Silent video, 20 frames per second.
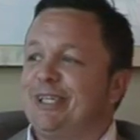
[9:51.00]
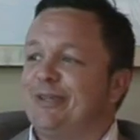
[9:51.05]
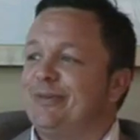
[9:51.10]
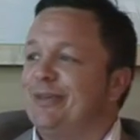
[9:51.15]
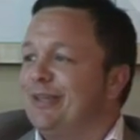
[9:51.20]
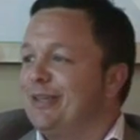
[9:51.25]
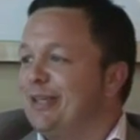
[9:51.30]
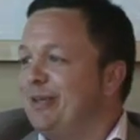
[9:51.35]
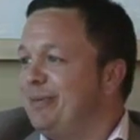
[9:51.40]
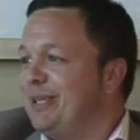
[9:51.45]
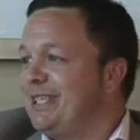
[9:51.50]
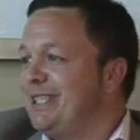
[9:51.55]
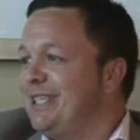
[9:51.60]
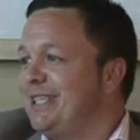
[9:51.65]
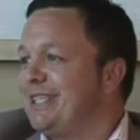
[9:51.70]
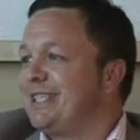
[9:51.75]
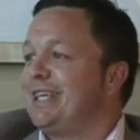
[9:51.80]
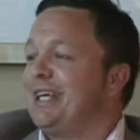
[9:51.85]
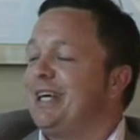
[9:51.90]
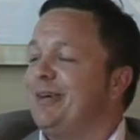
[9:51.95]
into another
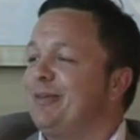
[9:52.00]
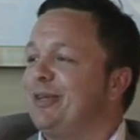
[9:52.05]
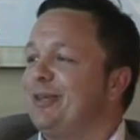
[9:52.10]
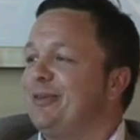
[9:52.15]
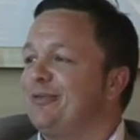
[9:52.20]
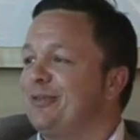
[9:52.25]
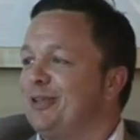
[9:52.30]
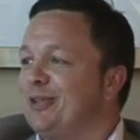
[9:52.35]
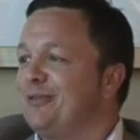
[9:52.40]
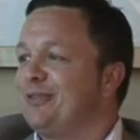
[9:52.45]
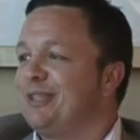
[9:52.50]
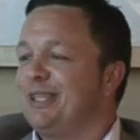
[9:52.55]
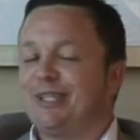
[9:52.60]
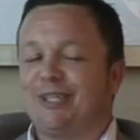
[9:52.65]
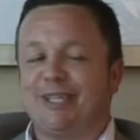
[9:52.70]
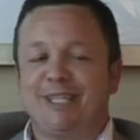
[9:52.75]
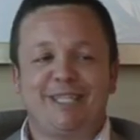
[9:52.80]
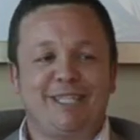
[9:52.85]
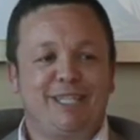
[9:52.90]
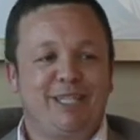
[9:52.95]
business that I'm not involved in
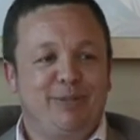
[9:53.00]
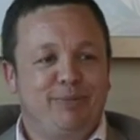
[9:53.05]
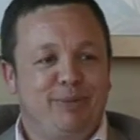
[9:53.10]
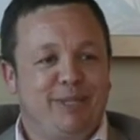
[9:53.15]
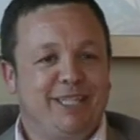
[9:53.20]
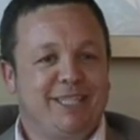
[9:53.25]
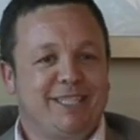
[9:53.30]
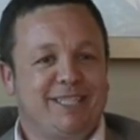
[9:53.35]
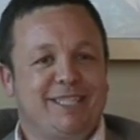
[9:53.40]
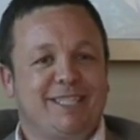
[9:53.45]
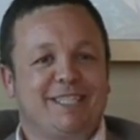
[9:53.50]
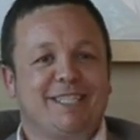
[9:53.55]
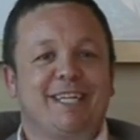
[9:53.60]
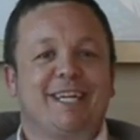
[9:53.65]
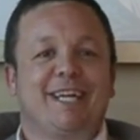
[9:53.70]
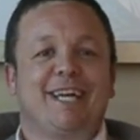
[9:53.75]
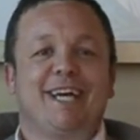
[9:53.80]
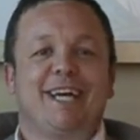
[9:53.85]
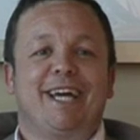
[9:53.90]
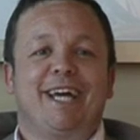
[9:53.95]
on a daily basis.
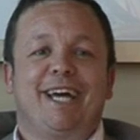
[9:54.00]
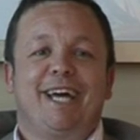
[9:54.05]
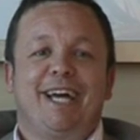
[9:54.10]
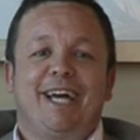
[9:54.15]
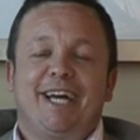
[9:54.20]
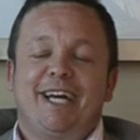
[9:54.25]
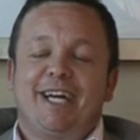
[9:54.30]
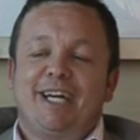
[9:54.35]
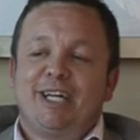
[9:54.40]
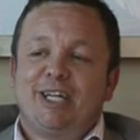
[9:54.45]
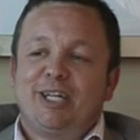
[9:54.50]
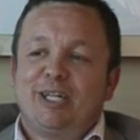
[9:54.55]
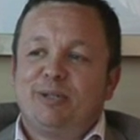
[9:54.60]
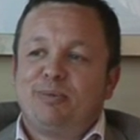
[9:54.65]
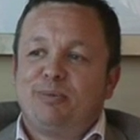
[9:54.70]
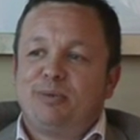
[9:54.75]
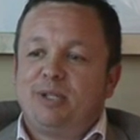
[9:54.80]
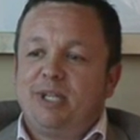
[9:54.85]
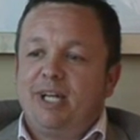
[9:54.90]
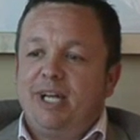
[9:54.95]

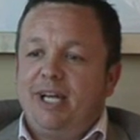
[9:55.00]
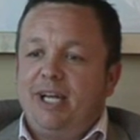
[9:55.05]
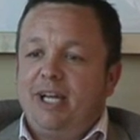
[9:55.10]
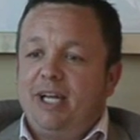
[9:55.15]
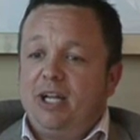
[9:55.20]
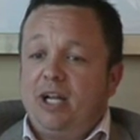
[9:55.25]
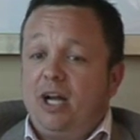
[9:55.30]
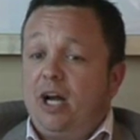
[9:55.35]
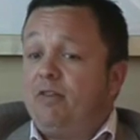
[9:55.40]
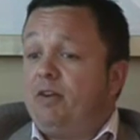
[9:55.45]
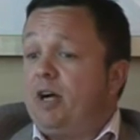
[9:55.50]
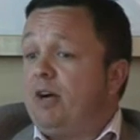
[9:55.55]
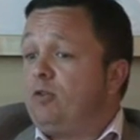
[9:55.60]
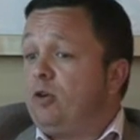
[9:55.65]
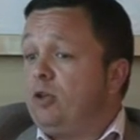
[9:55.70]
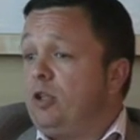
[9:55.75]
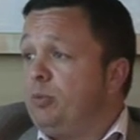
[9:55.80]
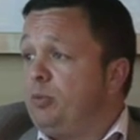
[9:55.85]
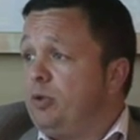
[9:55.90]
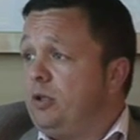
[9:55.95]
But uh, I've, I've
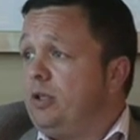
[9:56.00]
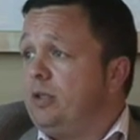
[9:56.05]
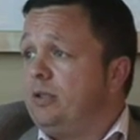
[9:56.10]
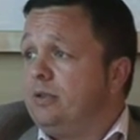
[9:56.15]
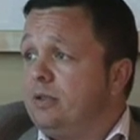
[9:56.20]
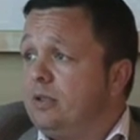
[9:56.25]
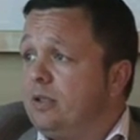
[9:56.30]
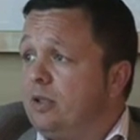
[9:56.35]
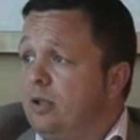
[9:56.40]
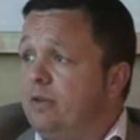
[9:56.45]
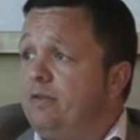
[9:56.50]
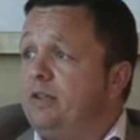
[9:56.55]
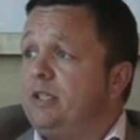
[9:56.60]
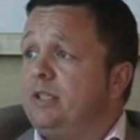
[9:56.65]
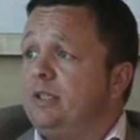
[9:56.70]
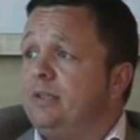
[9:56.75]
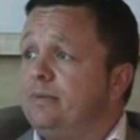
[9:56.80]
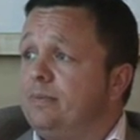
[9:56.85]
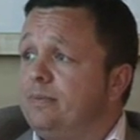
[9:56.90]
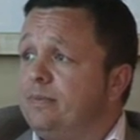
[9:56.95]
got the bug, love it.
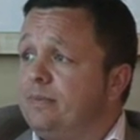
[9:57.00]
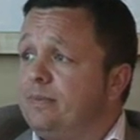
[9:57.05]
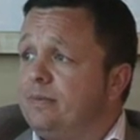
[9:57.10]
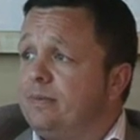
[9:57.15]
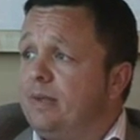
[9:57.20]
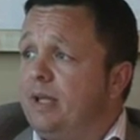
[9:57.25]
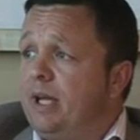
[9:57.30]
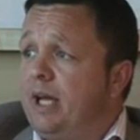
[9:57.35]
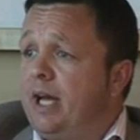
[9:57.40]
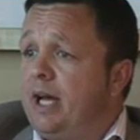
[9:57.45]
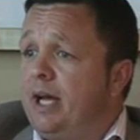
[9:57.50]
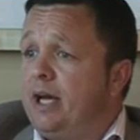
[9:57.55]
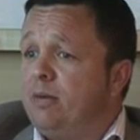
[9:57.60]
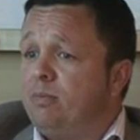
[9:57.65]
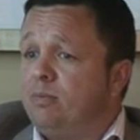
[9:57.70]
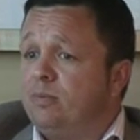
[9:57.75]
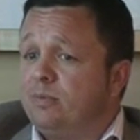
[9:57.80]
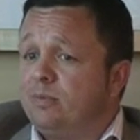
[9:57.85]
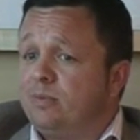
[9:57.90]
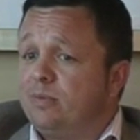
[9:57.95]

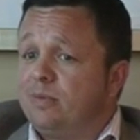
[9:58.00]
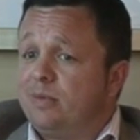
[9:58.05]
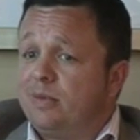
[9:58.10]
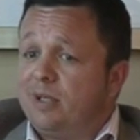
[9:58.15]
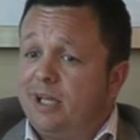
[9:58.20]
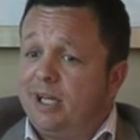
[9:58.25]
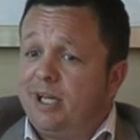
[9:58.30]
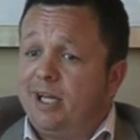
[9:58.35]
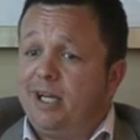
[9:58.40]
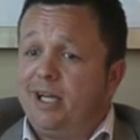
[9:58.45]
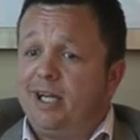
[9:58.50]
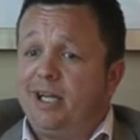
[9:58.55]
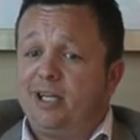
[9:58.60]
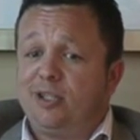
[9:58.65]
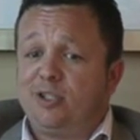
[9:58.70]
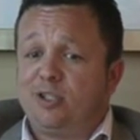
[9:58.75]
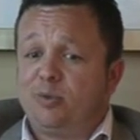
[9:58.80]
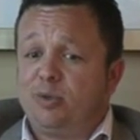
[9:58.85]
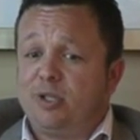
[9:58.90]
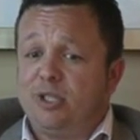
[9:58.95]
Um, and I
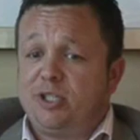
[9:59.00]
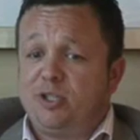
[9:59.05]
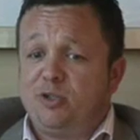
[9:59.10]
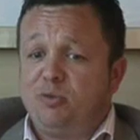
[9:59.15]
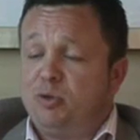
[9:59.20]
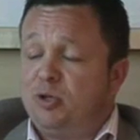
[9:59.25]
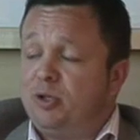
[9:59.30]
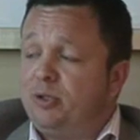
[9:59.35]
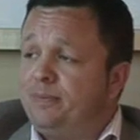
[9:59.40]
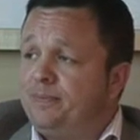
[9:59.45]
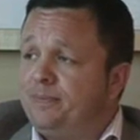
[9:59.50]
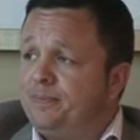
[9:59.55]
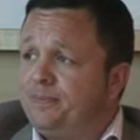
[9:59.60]
just want to do more.